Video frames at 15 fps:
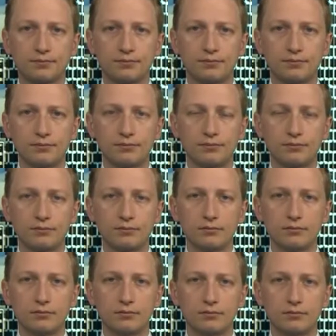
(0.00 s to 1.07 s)

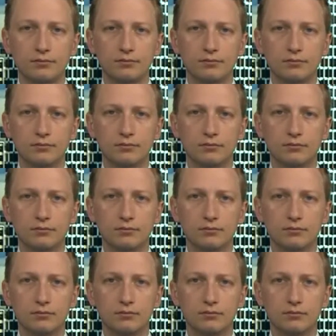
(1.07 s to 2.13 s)

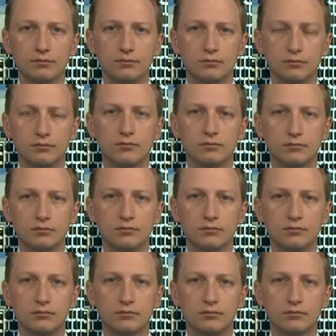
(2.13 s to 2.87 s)
(not speaking)